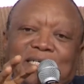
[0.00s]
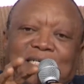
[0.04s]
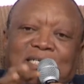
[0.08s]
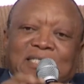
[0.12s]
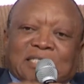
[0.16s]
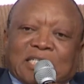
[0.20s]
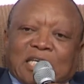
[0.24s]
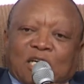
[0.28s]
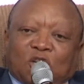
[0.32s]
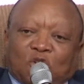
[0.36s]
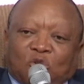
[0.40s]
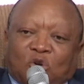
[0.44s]

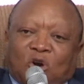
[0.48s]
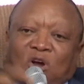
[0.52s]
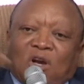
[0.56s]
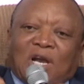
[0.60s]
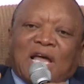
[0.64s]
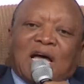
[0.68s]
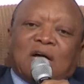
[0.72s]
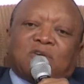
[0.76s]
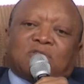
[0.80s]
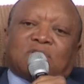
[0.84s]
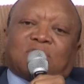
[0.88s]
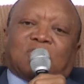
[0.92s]
It's a
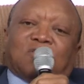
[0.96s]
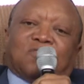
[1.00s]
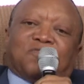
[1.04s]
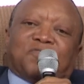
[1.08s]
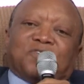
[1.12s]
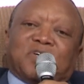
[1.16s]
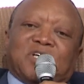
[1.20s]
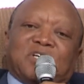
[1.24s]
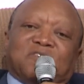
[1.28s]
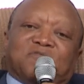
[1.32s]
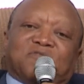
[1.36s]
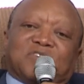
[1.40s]
rollout
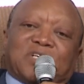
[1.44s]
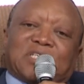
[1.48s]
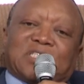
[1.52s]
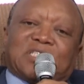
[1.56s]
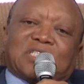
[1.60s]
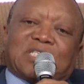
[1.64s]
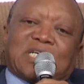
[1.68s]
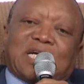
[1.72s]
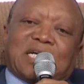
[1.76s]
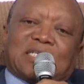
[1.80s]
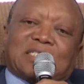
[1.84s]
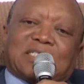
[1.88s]
of
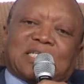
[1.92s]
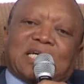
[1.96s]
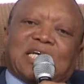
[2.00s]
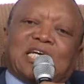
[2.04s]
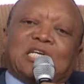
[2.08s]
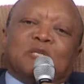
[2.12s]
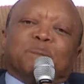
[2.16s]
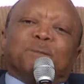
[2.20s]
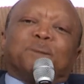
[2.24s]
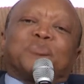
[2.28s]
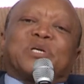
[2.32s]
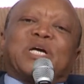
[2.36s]
infrastructure
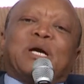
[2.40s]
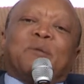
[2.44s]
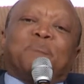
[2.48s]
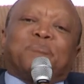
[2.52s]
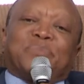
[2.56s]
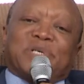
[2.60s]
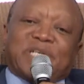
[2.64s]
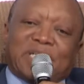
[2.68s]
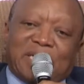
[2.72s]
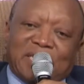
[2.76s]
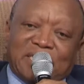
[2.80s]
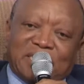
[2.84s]
in
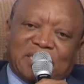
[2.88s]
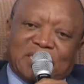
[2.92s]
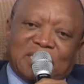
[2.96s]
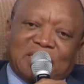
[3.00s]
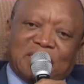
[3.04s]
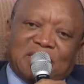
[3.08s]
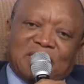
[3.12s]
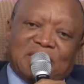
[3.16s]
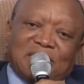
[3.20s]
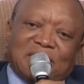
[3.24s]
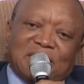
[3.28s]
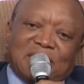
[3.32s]

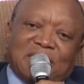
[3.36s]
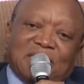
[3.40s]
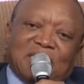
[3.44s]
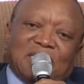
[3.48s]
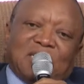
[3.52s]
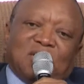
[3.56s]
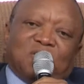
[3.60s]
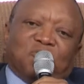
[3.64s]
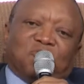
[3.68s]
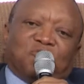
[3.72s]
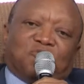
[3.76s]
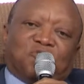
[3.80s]
preparation
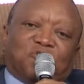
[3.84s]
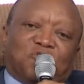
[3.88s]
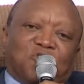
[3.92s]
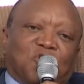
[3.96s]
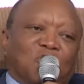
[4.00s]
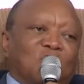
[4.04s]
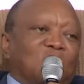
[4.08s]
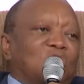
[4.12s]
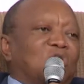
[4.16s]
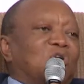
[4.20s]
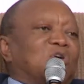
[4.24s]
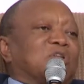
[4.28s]

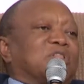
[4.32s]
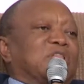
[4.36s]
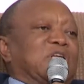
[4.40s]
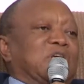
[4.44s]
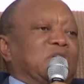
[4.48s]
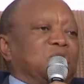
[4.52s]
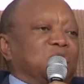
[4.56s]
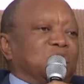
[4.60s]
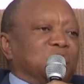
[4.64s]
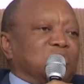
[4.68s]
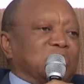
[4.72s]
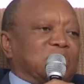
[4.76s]
for
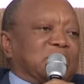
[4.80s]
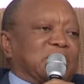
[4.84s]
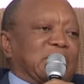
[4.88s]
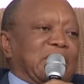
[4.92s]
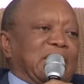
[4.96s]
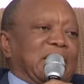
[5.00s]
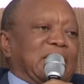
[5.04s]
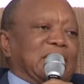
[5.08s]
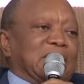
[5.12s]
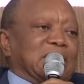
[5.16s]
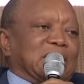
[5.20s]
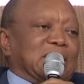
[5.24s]
the new
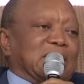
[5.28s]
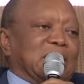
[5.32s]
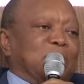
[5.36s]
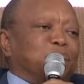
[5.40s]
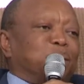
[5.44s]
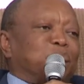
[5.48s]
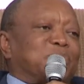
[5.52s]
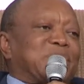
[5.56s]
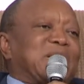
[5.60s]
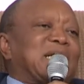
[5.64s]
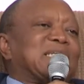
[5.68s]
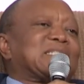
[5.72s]
trains.
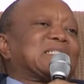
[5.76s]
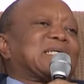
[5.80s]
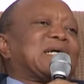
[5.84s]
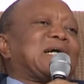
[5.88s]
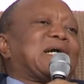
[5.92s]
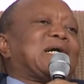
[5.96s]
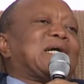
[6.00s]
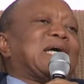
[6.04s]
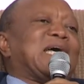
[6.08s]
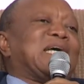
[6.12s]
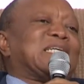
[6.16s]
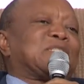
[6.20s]
And
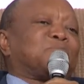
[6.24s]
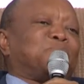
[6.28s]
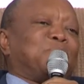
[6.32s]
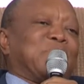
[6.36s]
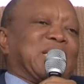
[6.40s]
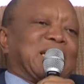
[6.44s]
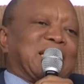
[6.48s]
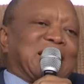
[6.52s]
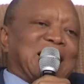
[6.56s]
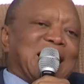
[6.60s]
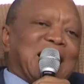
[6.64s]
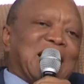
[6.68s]
PRASA has
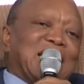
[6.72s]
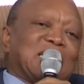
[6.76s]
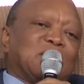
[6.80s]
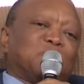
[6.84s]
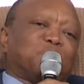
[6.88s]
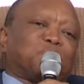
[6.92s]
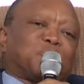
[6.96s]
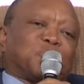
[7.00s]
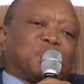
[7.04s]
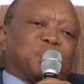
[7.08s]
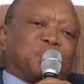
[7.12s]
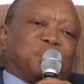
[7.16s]

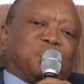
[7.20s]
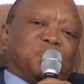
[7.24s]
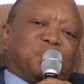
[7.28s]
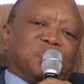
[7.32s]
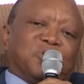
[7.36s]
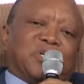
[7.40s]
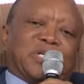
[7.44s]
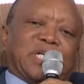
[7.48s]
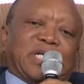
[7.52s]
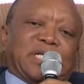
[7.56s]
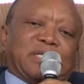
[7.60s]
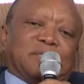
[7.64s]
begun
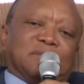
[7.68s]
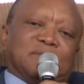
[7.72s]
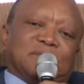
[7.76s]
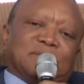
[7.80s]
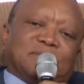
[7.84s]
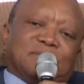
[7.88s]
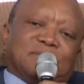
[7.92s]
procuring